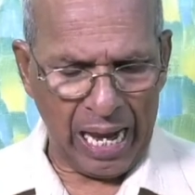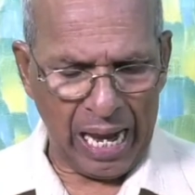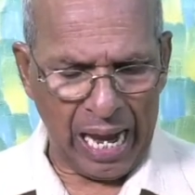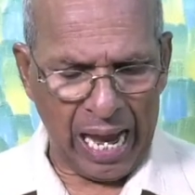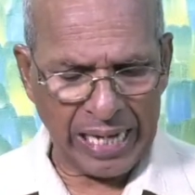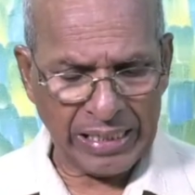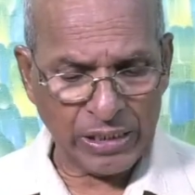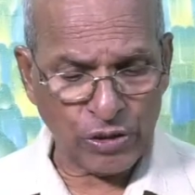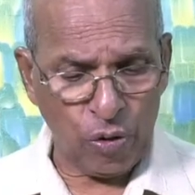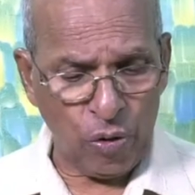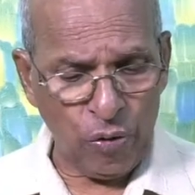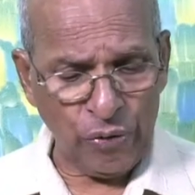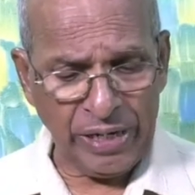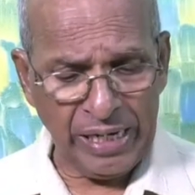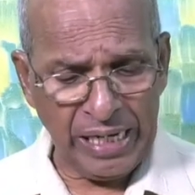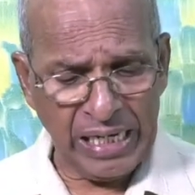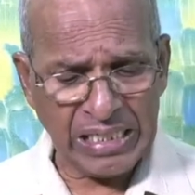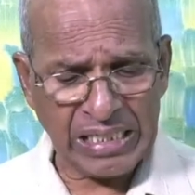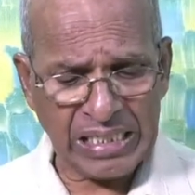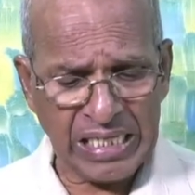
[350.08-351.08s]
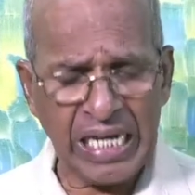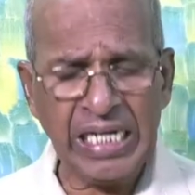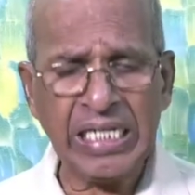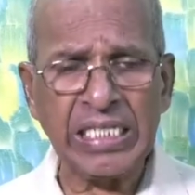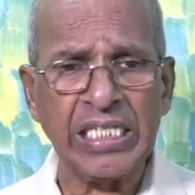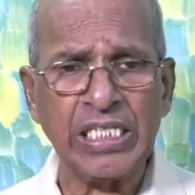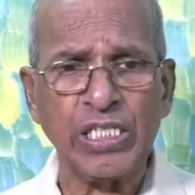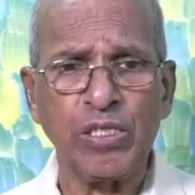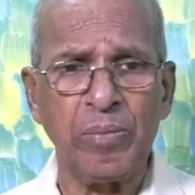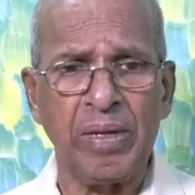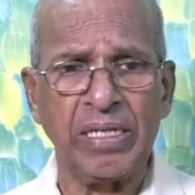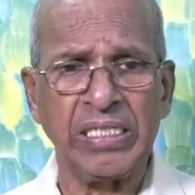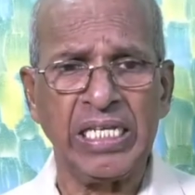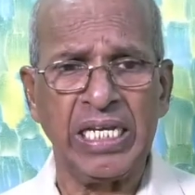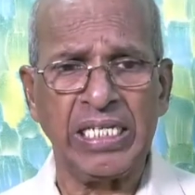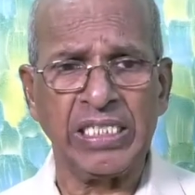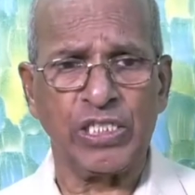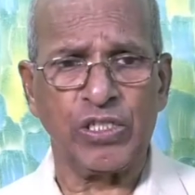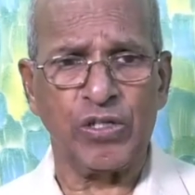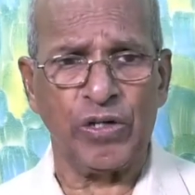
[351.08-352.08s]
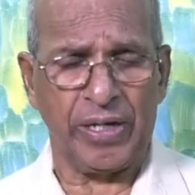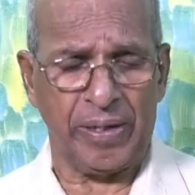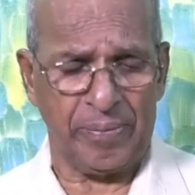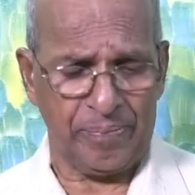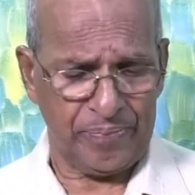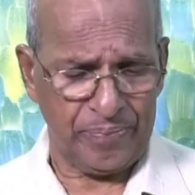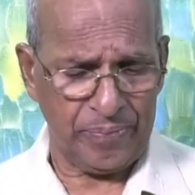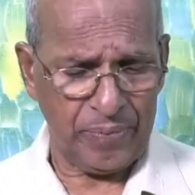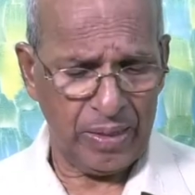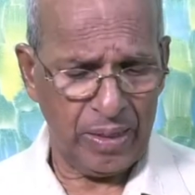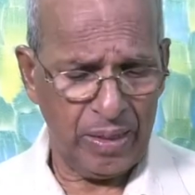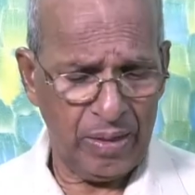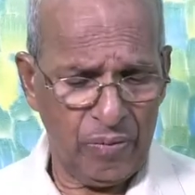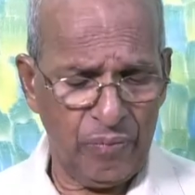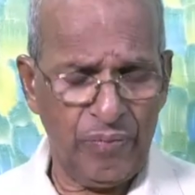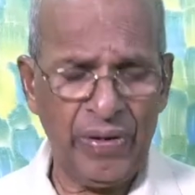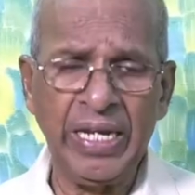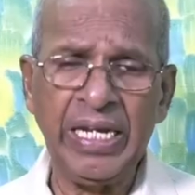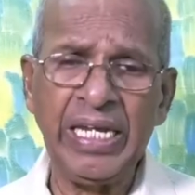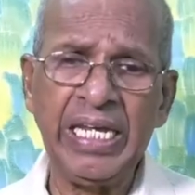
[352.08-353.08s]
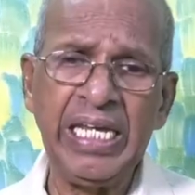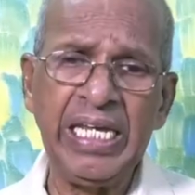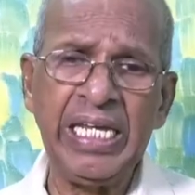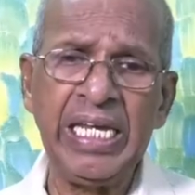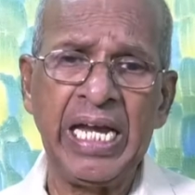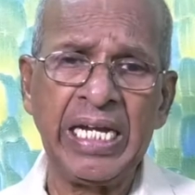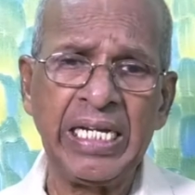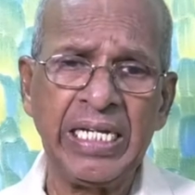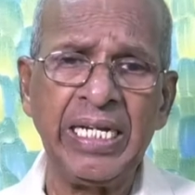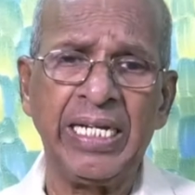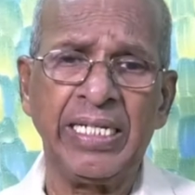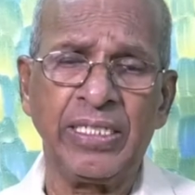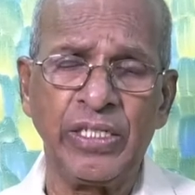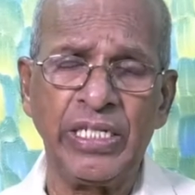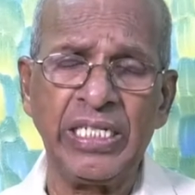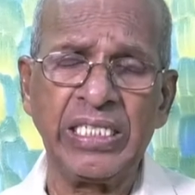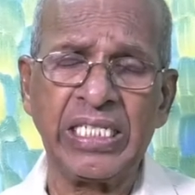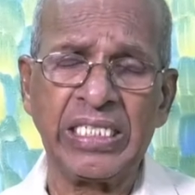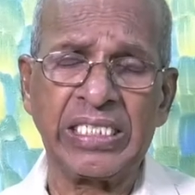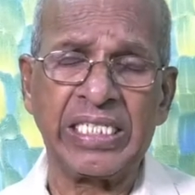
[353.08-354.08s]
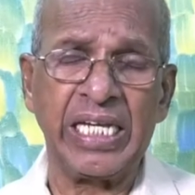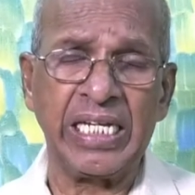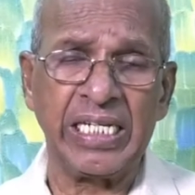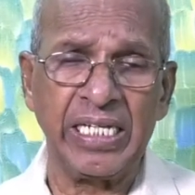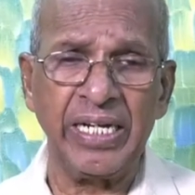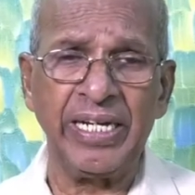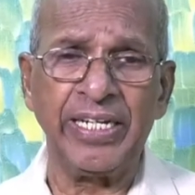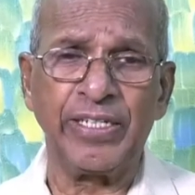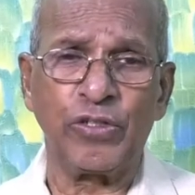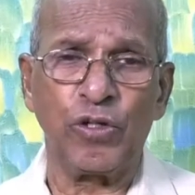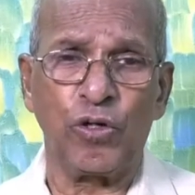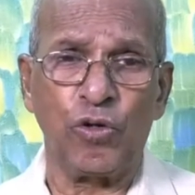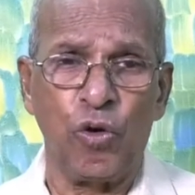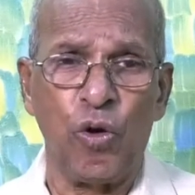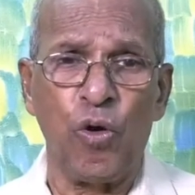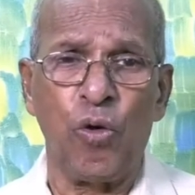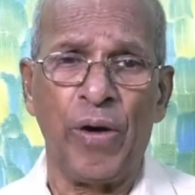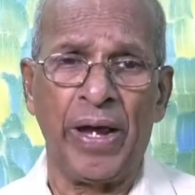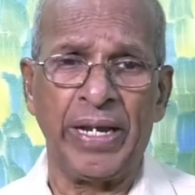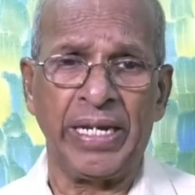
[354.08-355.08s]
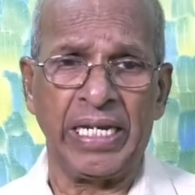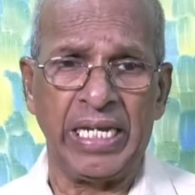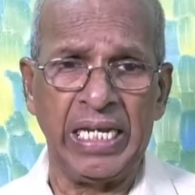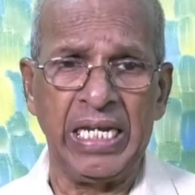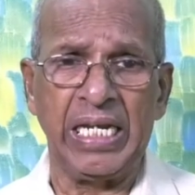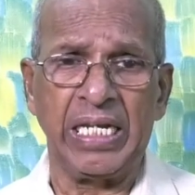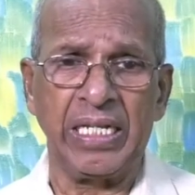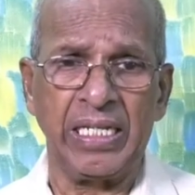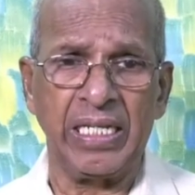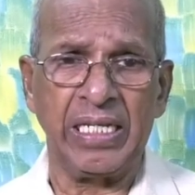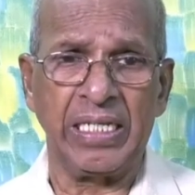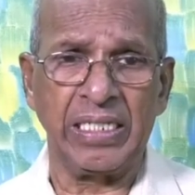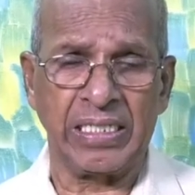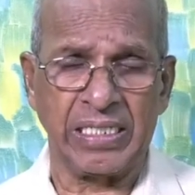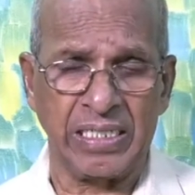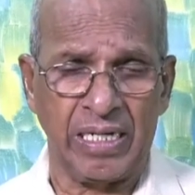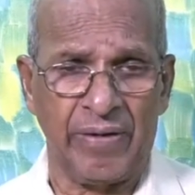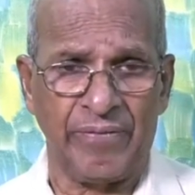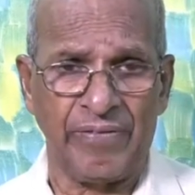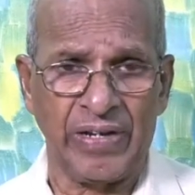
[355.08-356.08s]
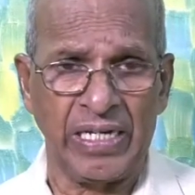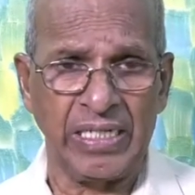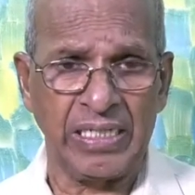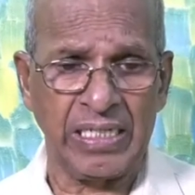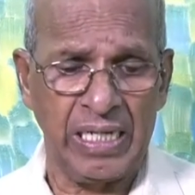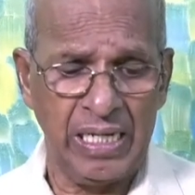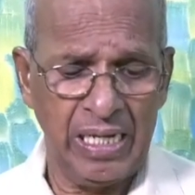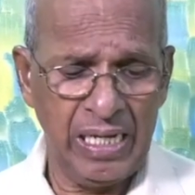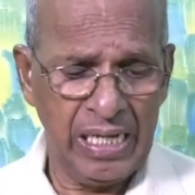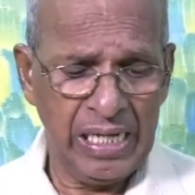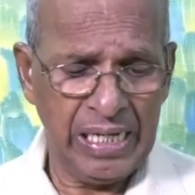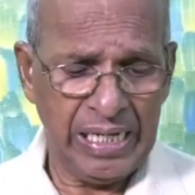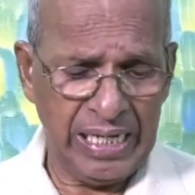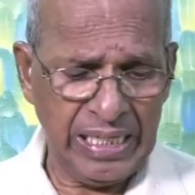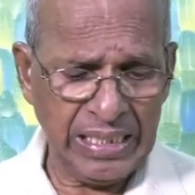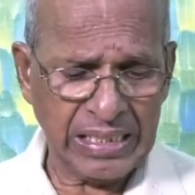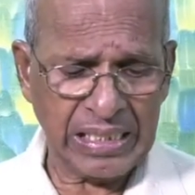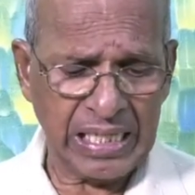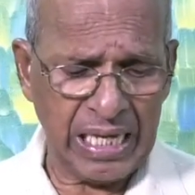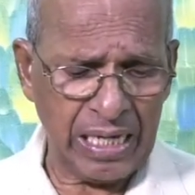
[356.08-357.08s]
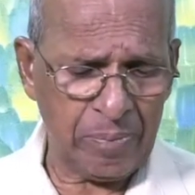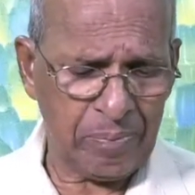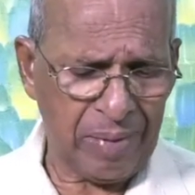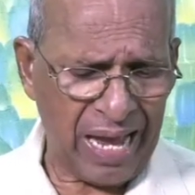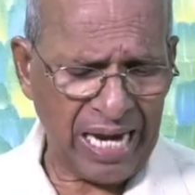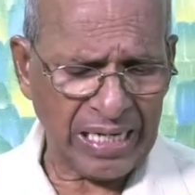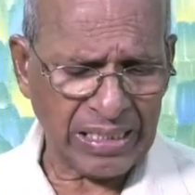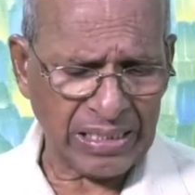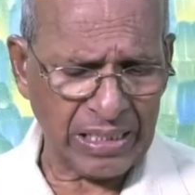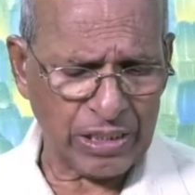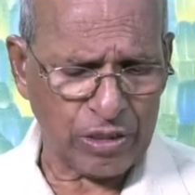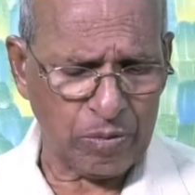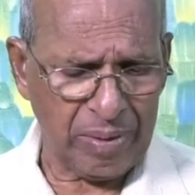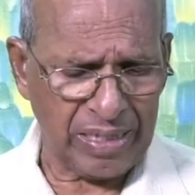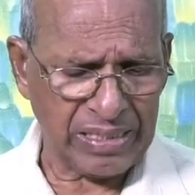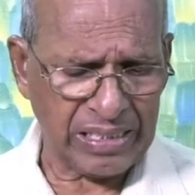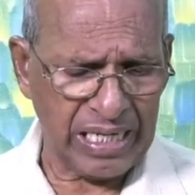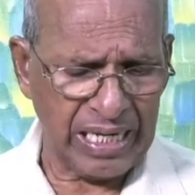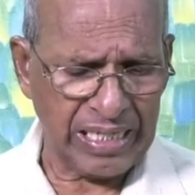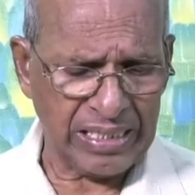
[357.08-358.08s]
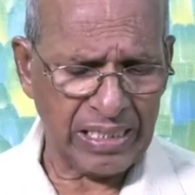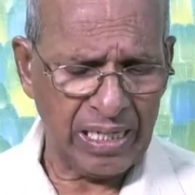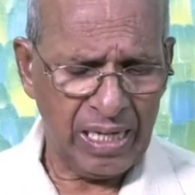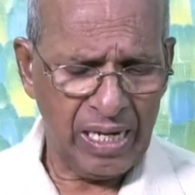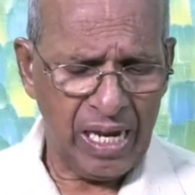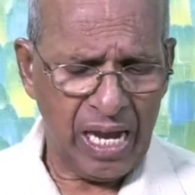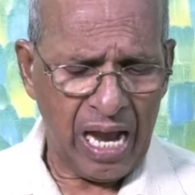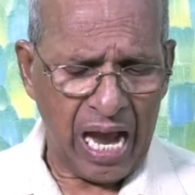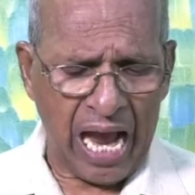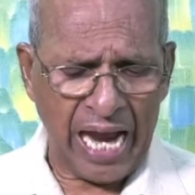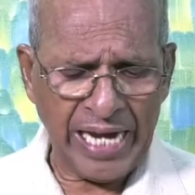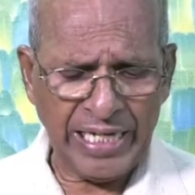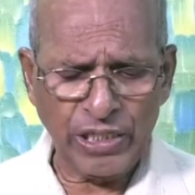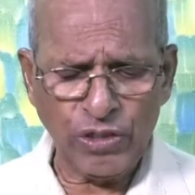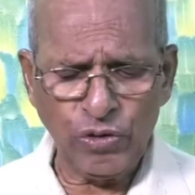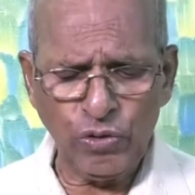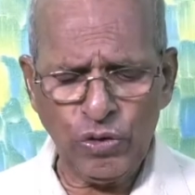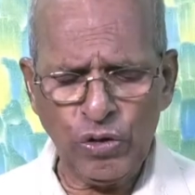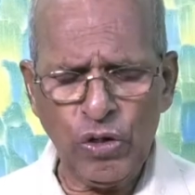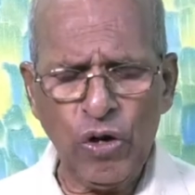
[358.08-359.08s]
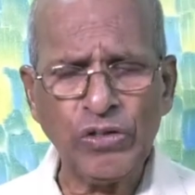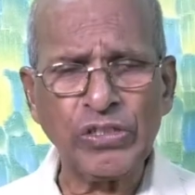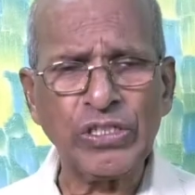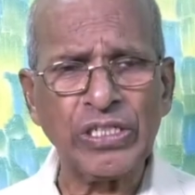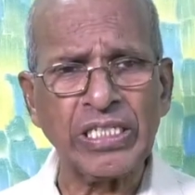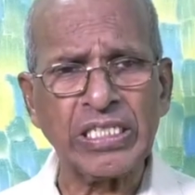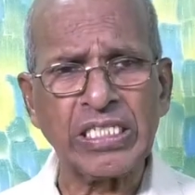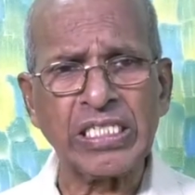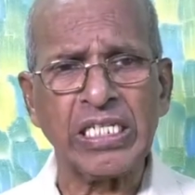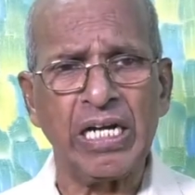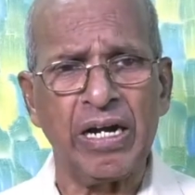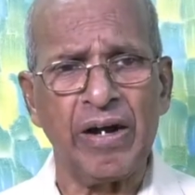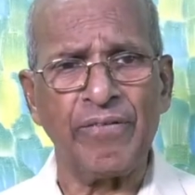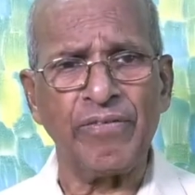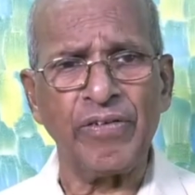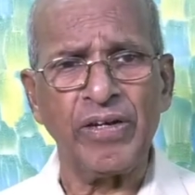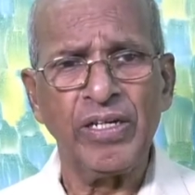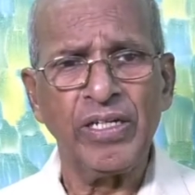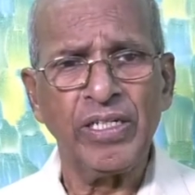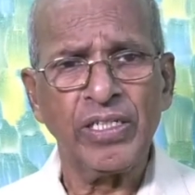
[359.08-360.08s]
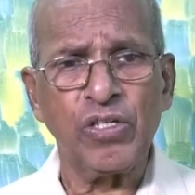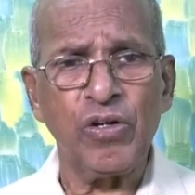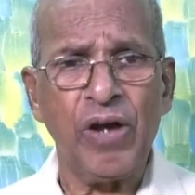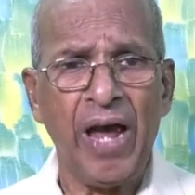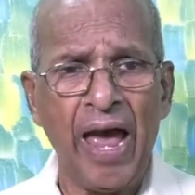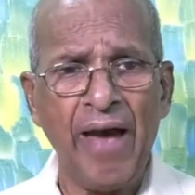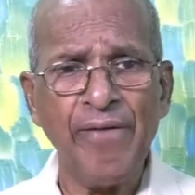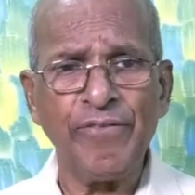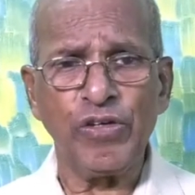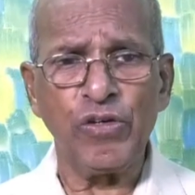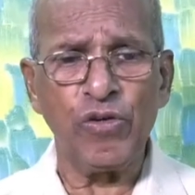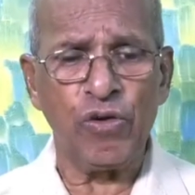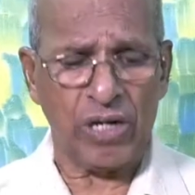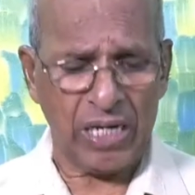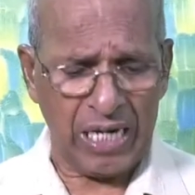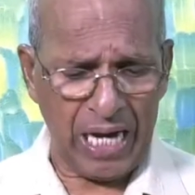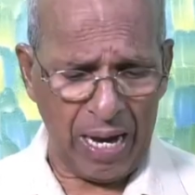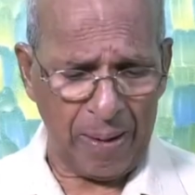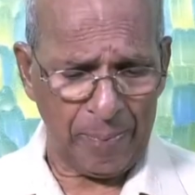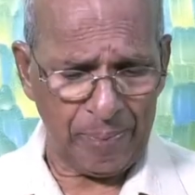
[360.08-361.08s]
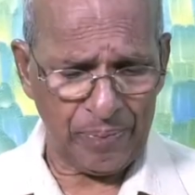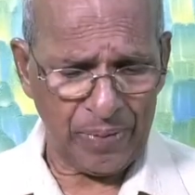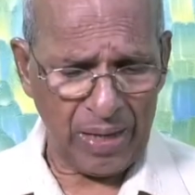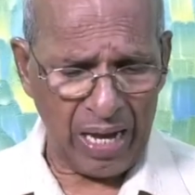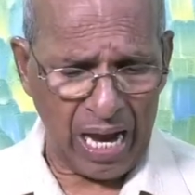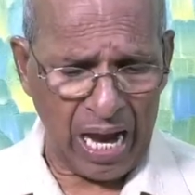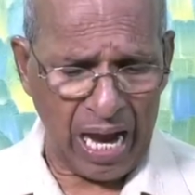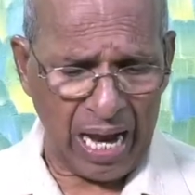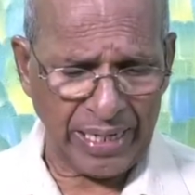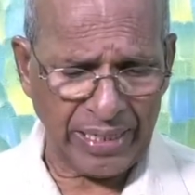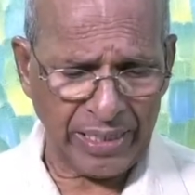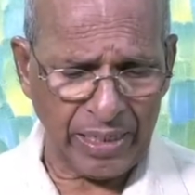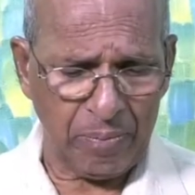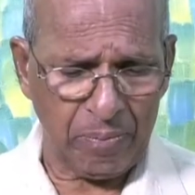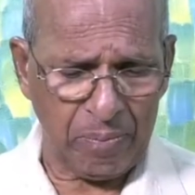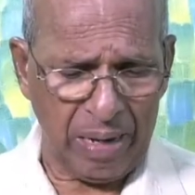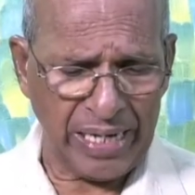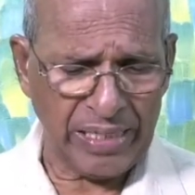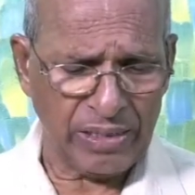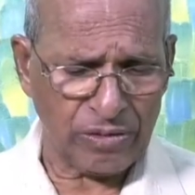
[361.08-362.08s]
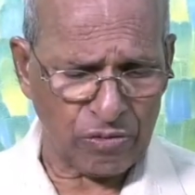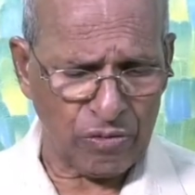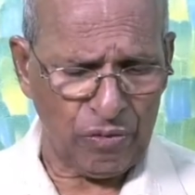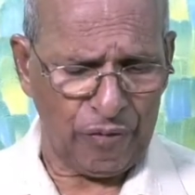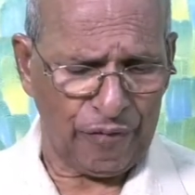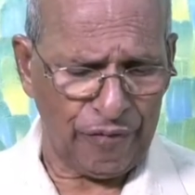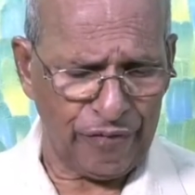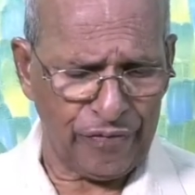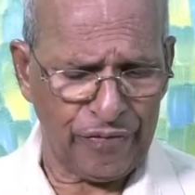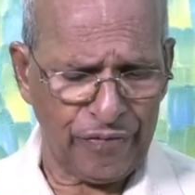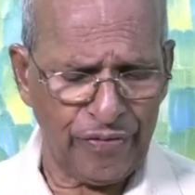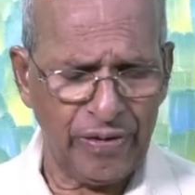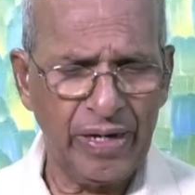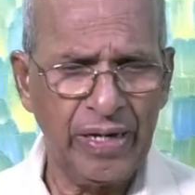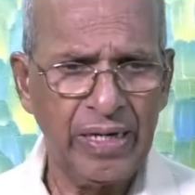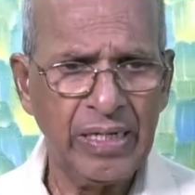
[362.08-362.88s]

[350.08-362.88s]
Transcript: And so he sent this message to him. When he agreed, Jesus agreed to go and heal his servant, he sent back this message, I do not deserve to have you come under my roof.